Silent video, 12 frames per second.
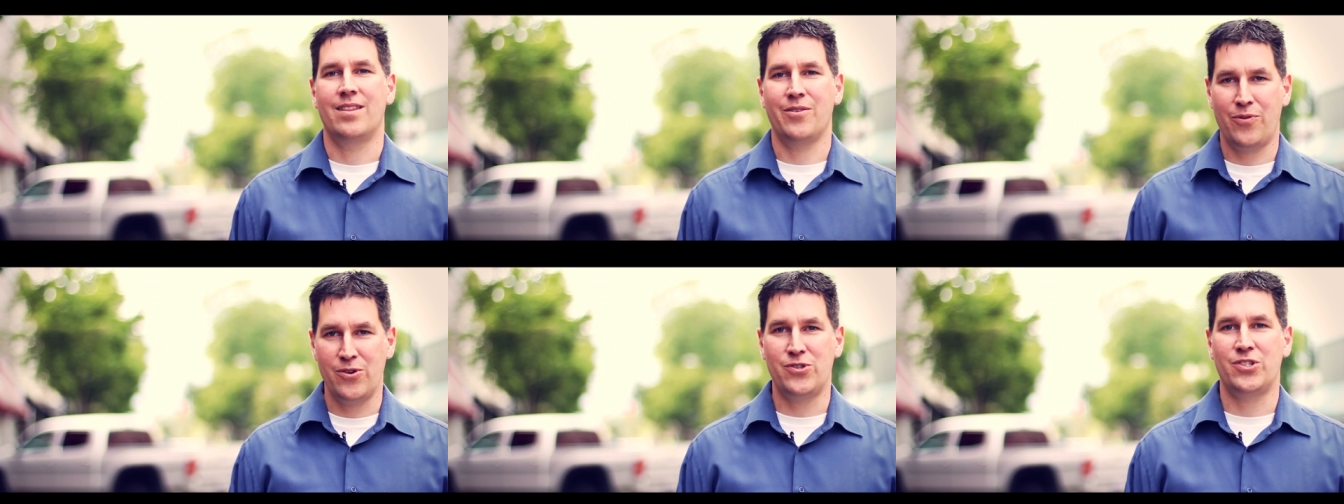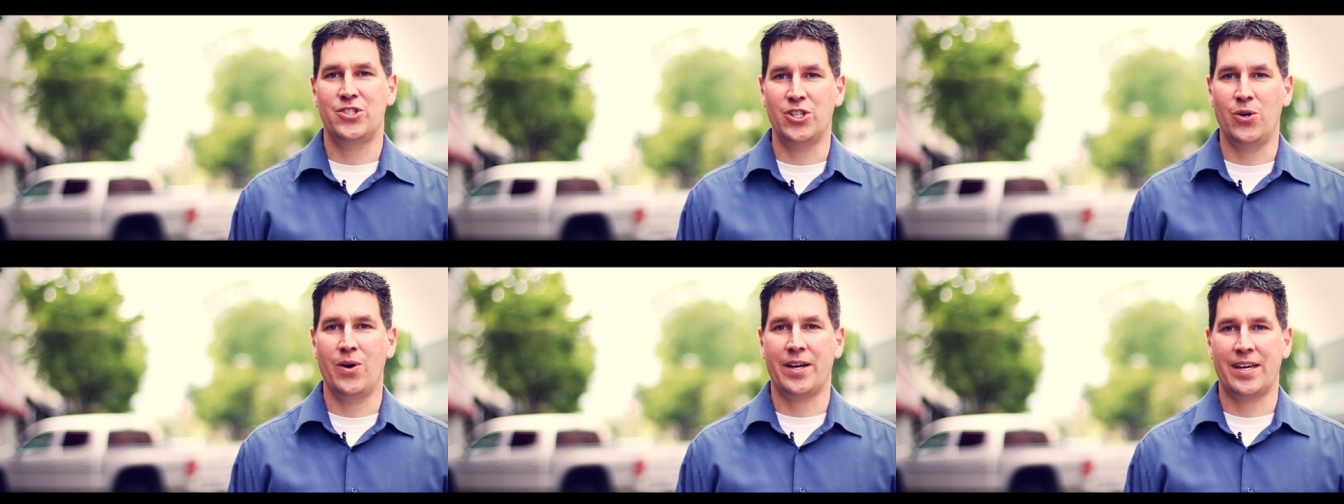The first
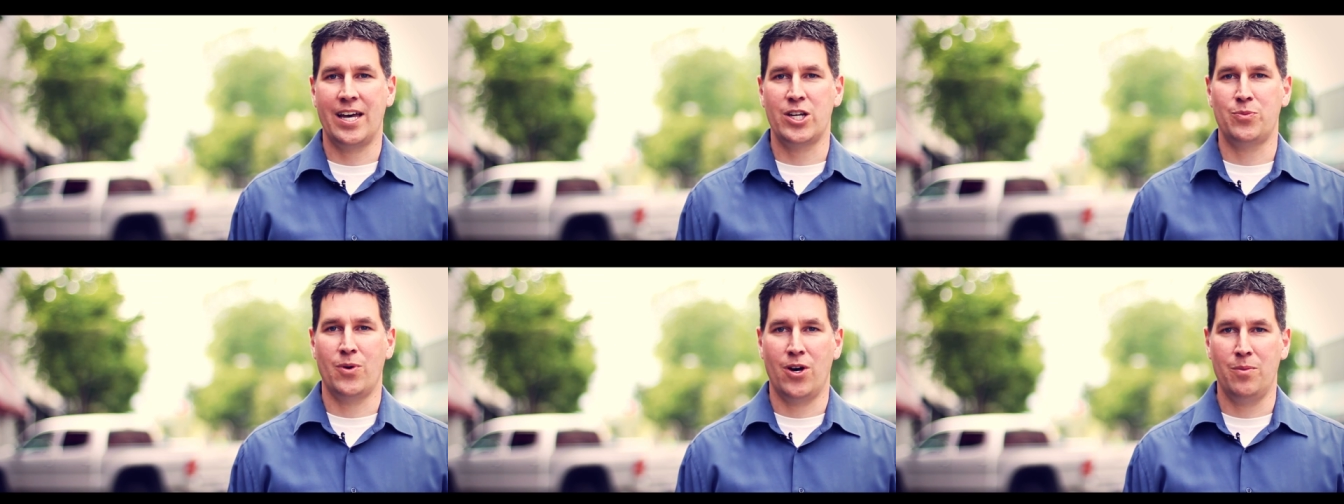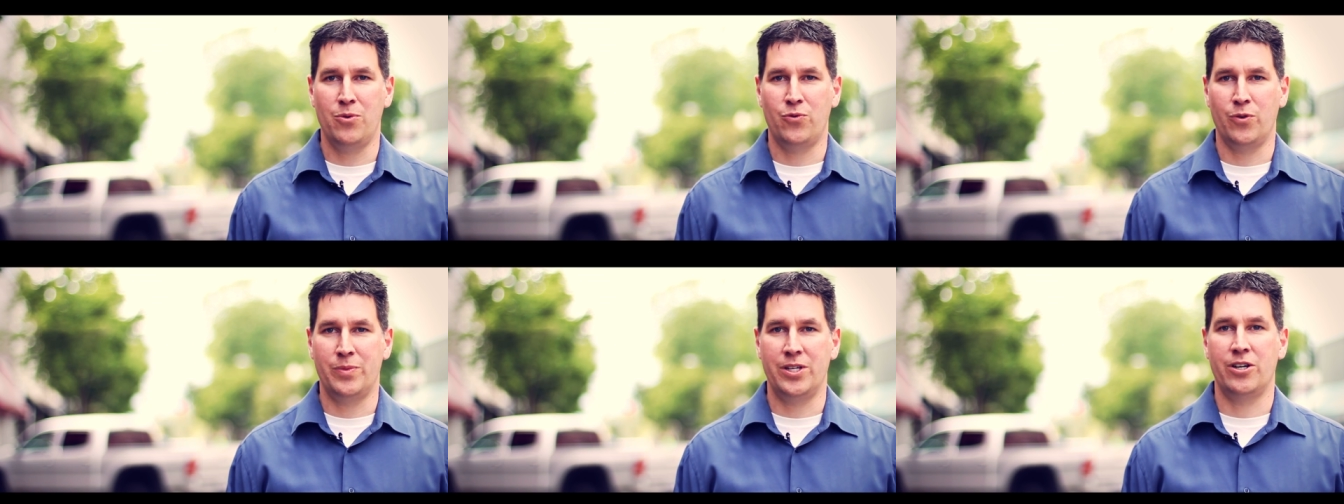Chilliwack Cash Mob
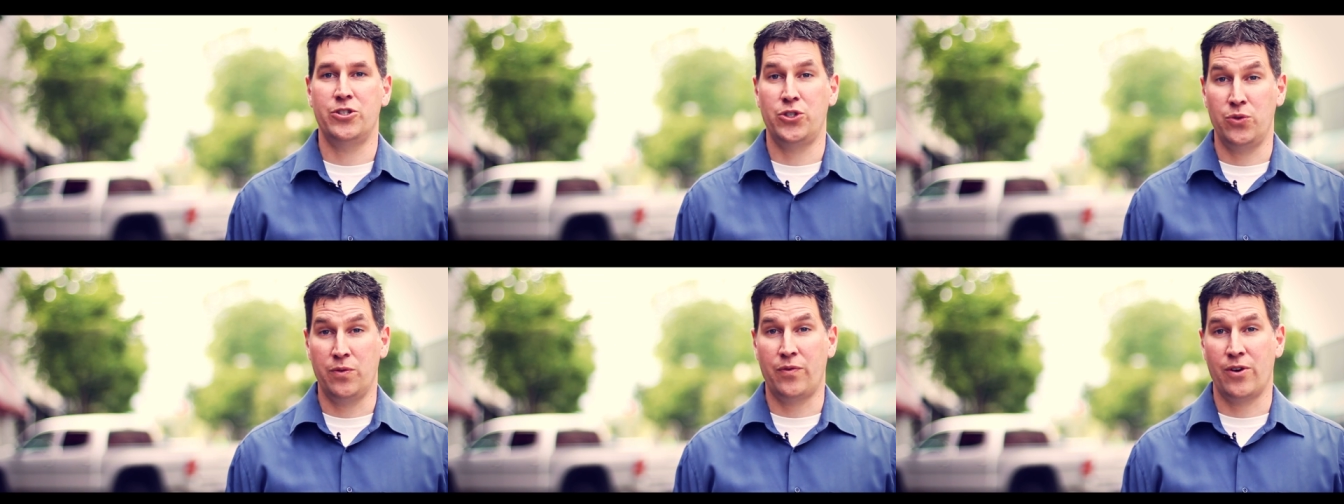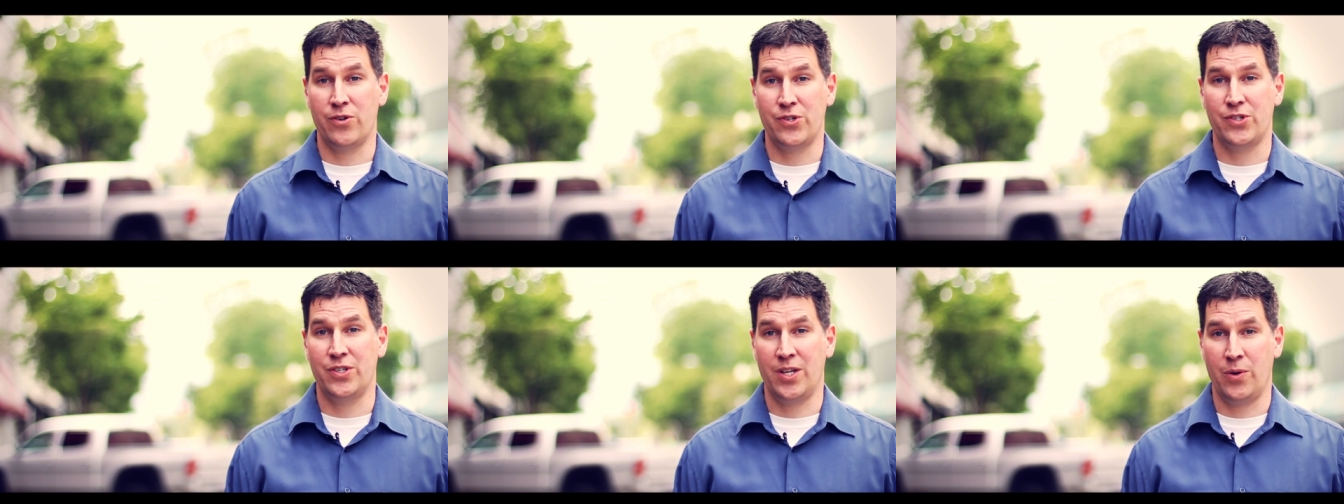will be on June
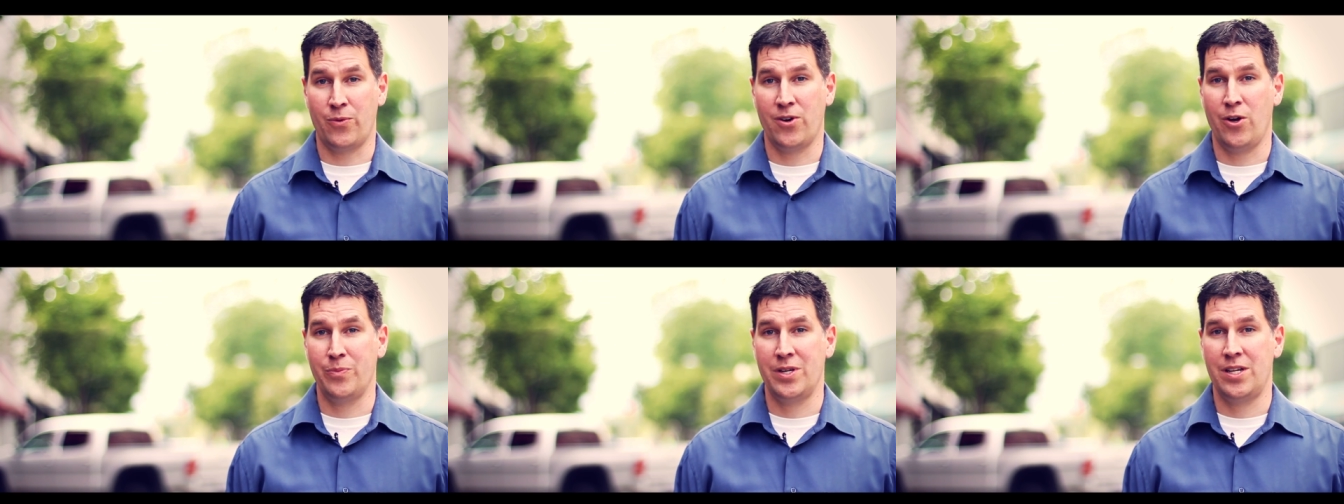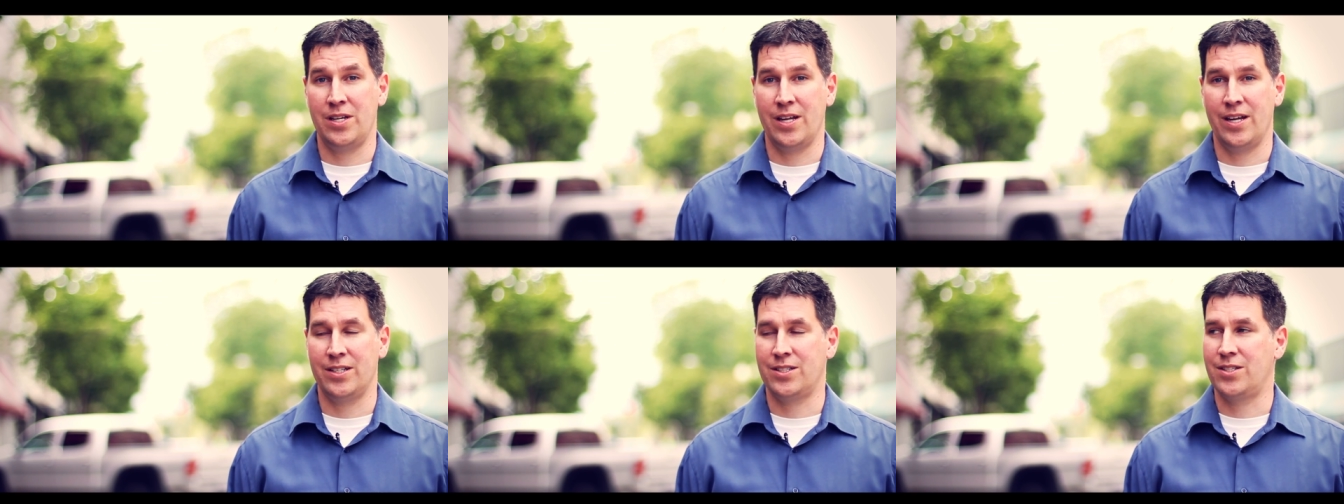1st, and we're all meeting
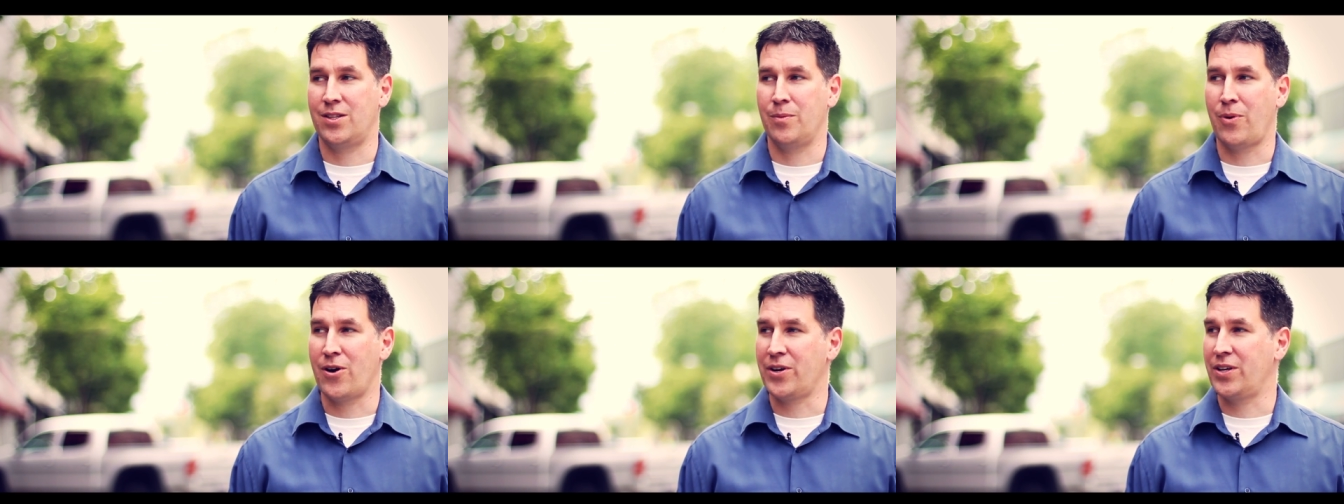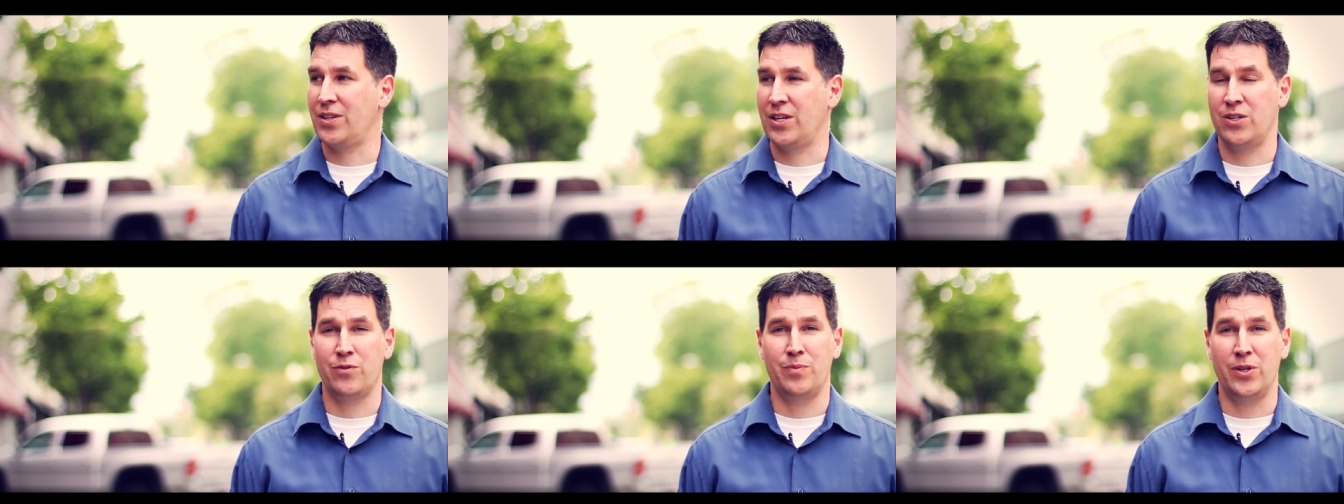at the park at the
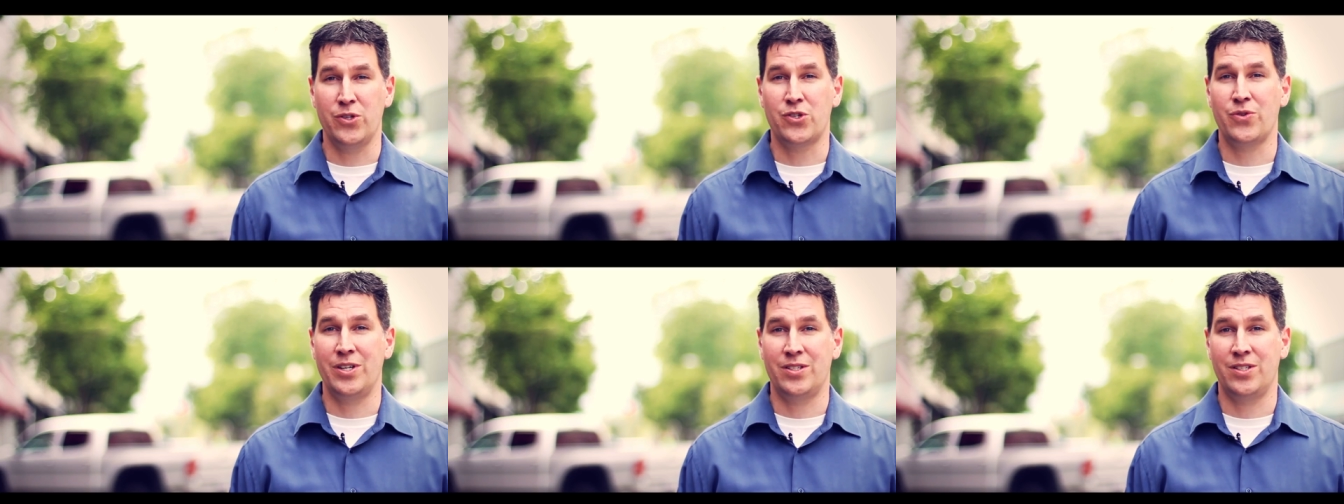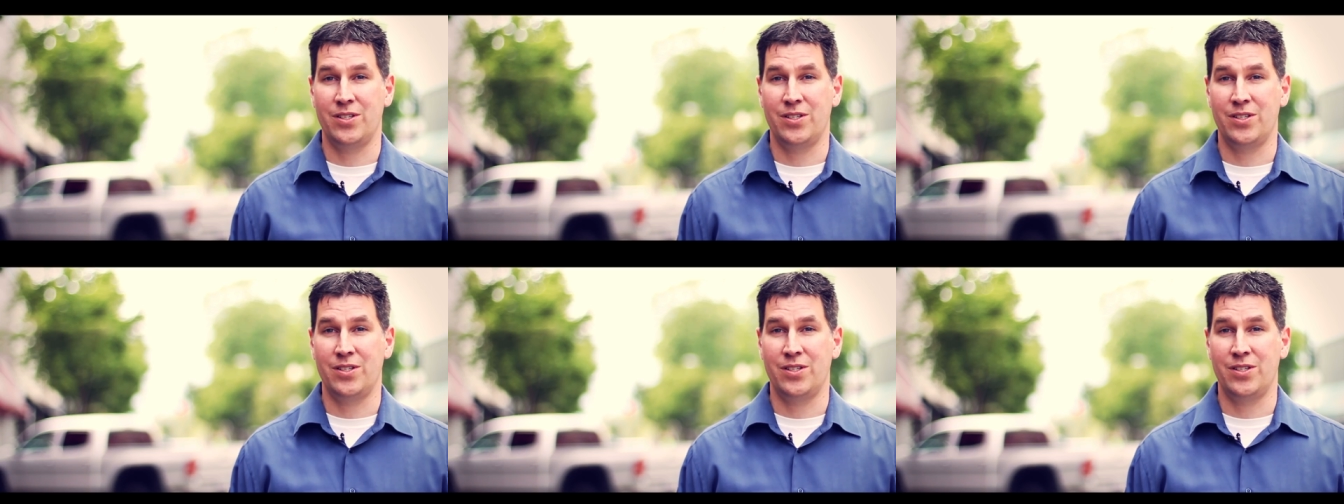end of Mill Street